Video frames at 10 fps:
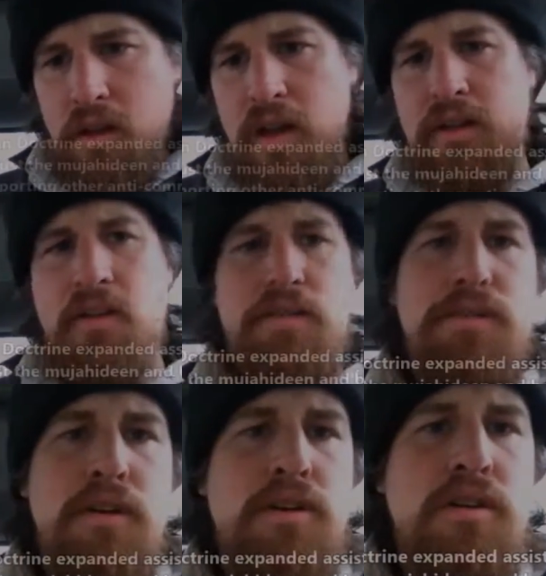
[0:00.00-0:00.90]
elected
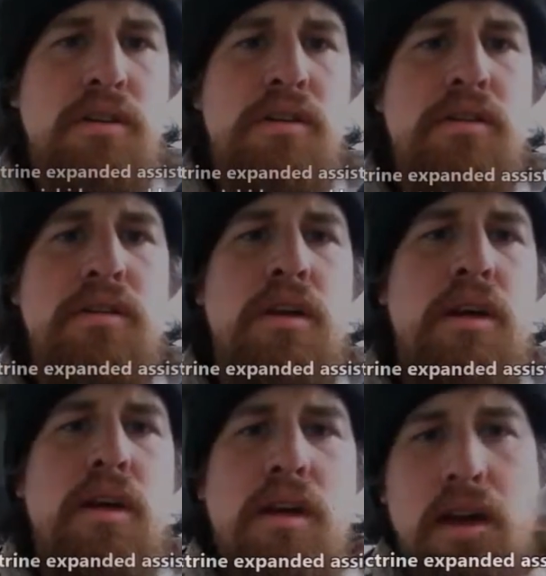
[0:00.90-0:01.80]
officials
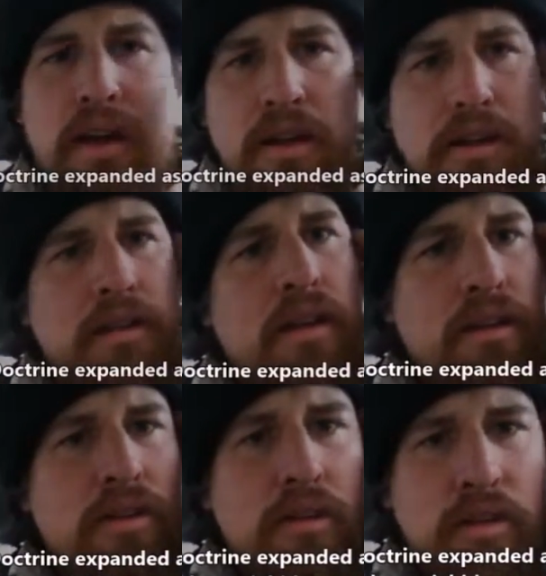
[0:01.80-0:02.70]
and
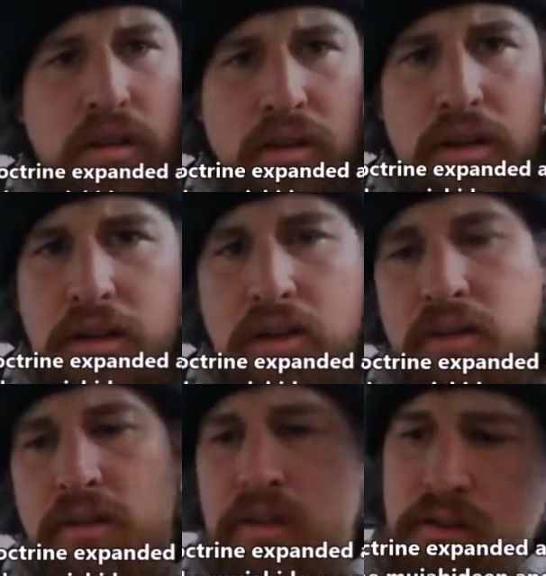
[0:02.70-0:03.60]
doing
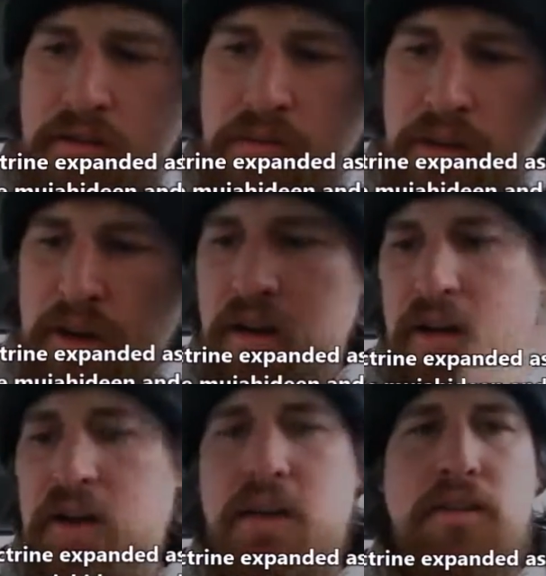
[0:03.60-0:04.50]
deals. He was making
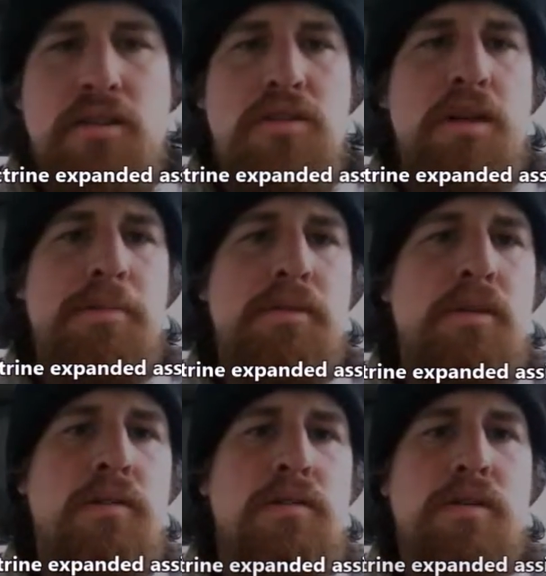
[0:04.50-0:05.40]
all kinds of trips
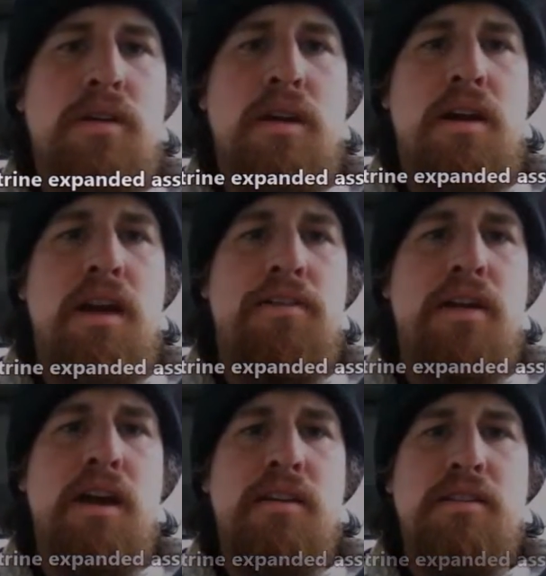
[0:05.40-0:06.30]
over to
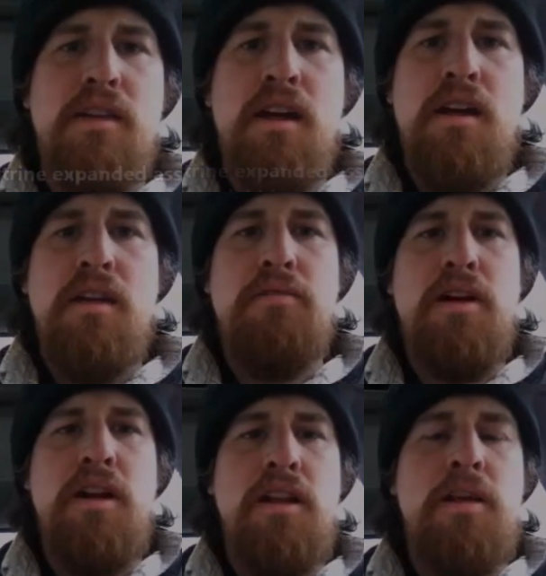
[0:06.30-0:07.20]
Afghanistan and
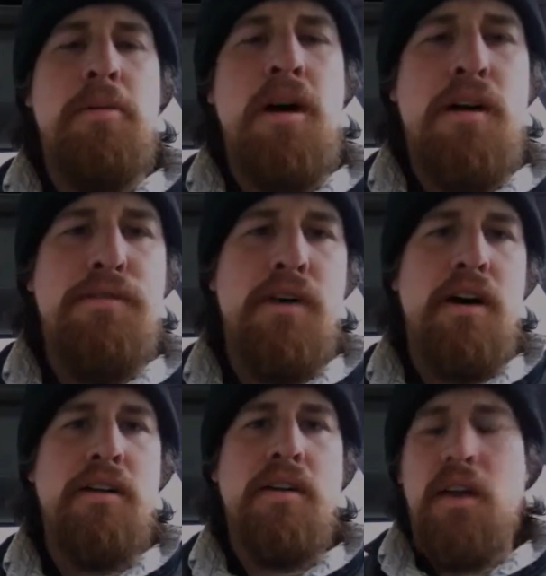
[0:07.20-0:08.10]
writing them off
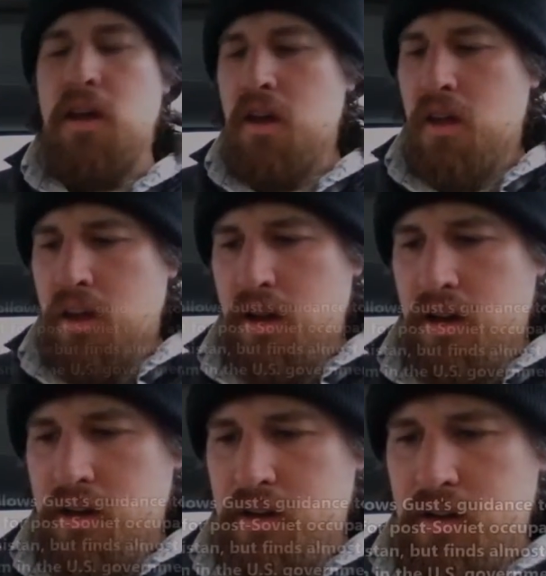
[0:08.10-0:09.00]
on
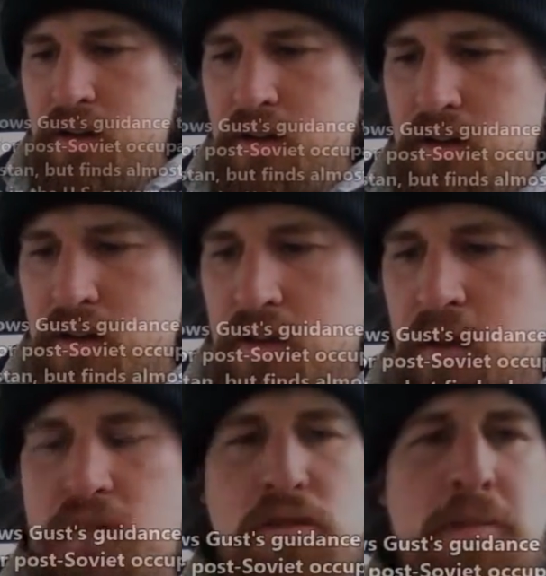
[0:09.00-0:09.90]
the
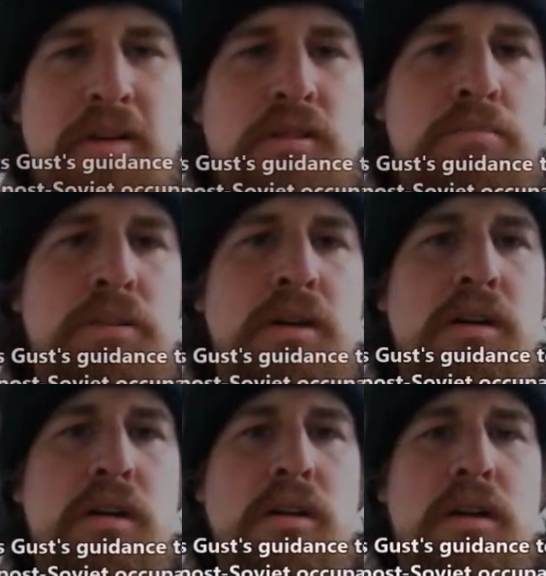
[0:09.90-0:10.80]
government's
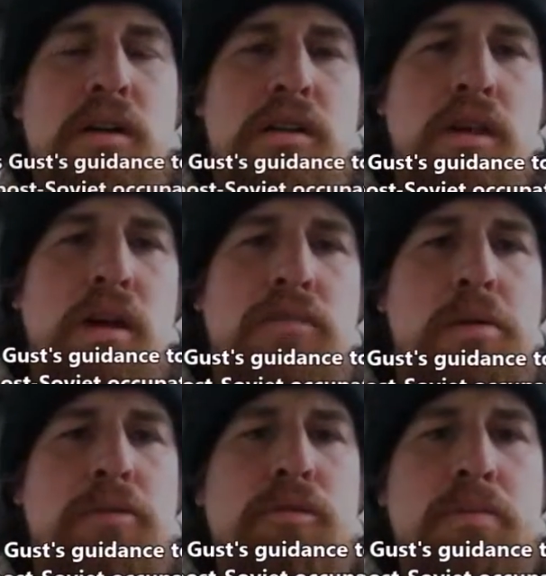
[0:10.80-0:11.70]
bill. The
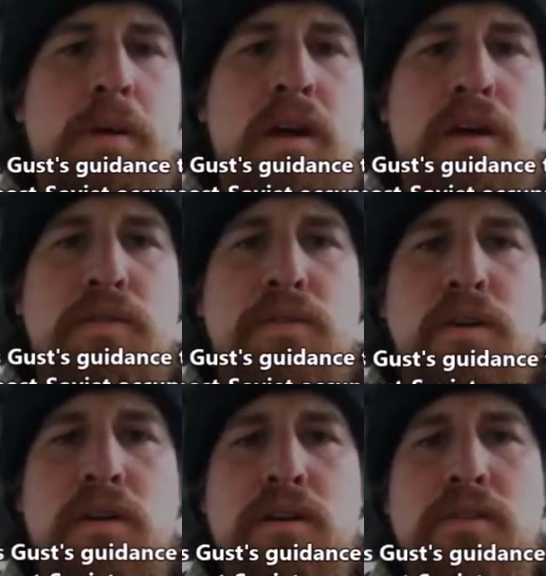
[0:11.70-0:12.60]
government was paying
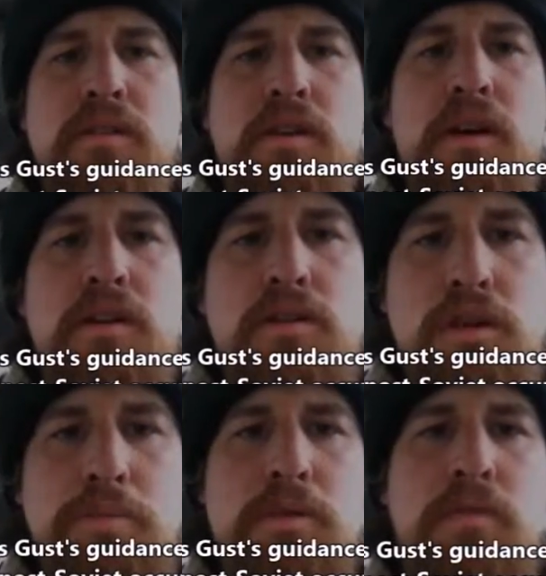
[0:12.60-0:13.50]
for his
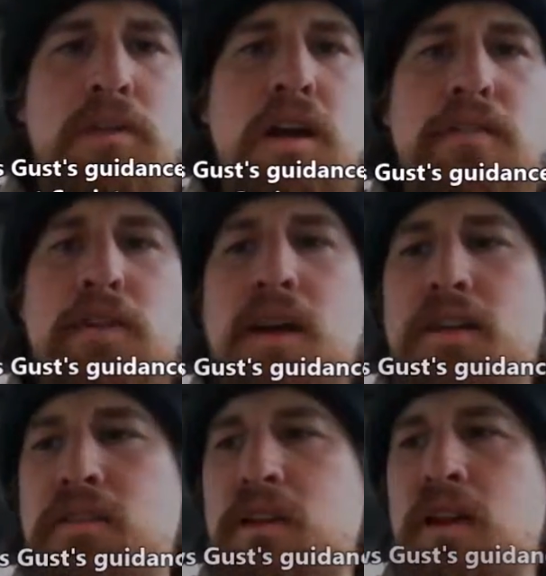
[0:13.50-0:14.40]
trips over to
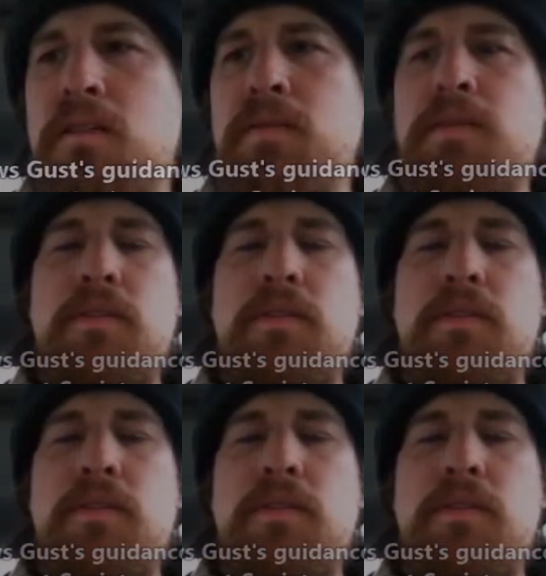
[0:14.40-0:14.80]
Afghanistan,